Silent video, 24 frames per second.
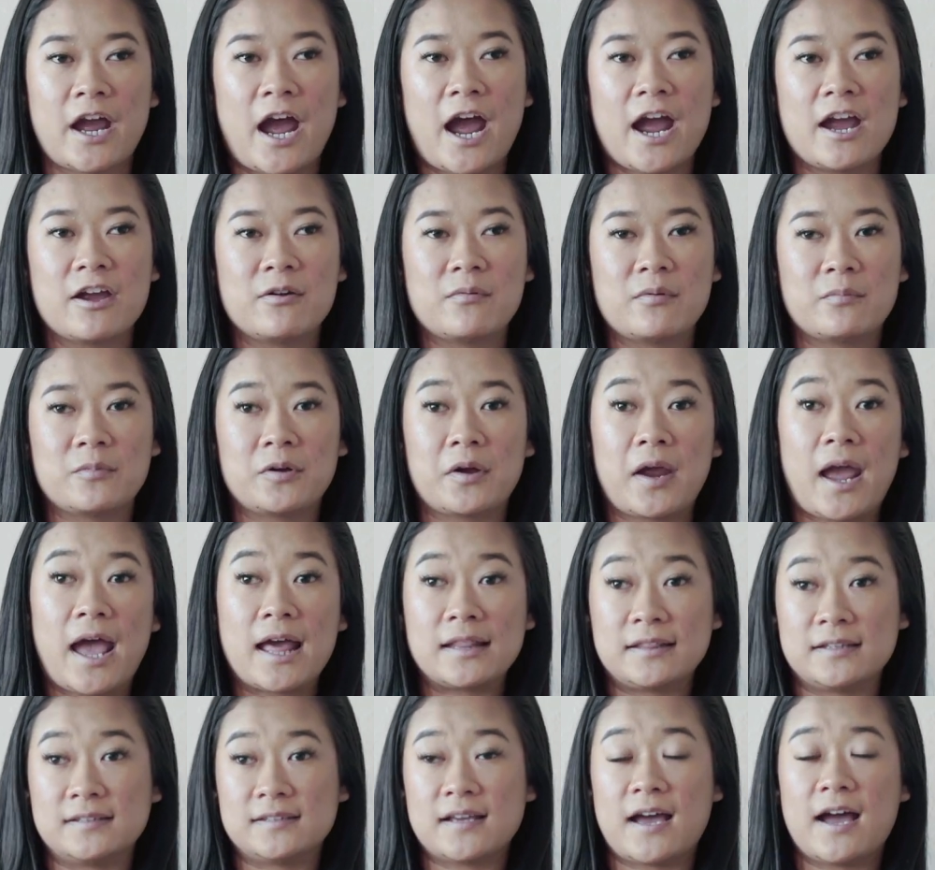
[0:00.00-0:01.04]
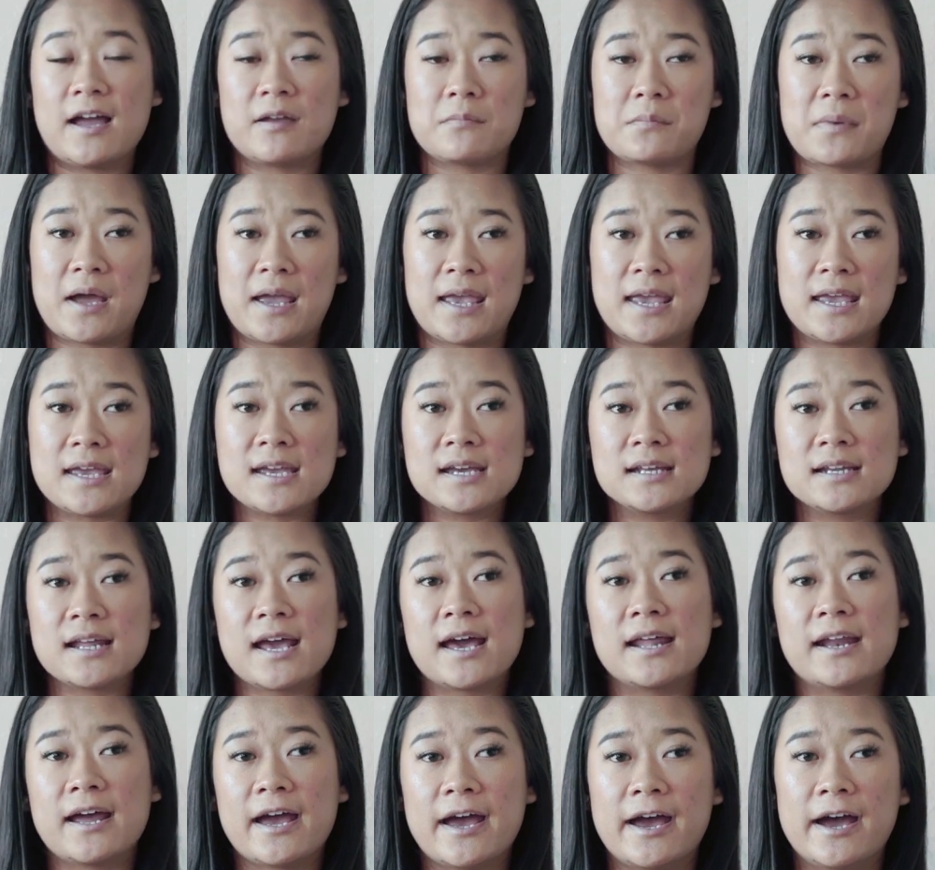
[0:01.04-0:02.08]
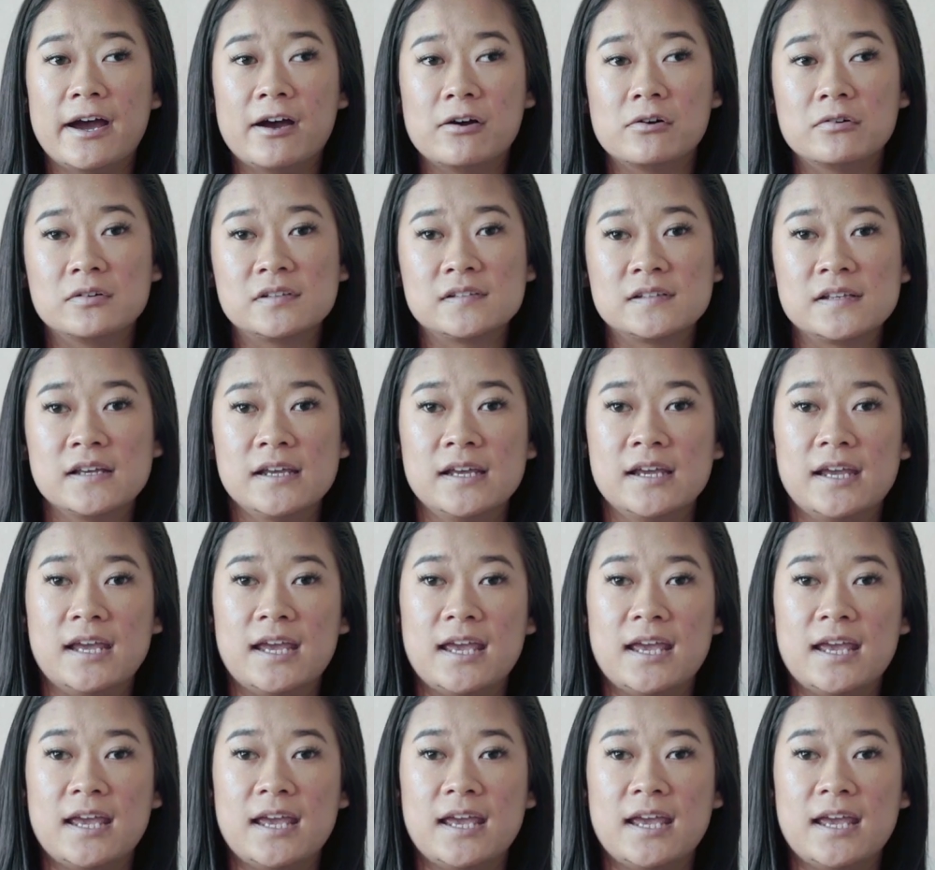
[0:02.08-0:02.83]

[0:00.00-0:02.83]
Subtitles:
I remember at the time my aunt had a house,